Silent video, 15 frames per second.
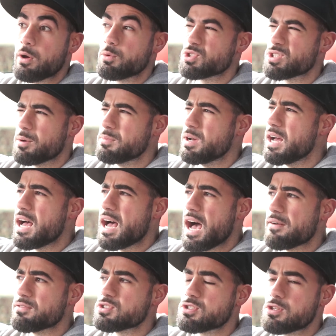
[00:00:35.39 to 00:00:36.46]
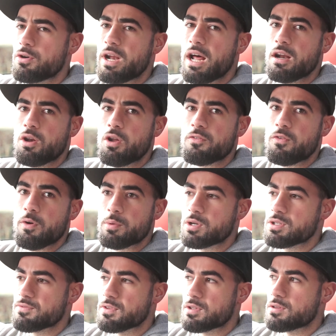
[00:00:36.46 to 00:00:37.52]
which I'm having to slow down a lot for
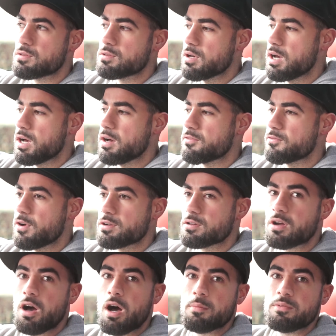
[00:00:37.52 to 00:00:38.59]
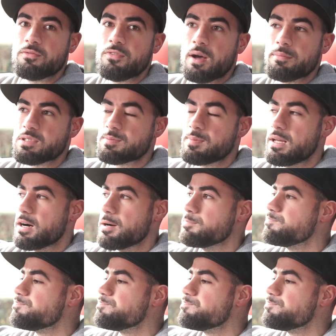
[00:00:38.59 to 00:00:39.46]
because of the front carbon fibre splitter.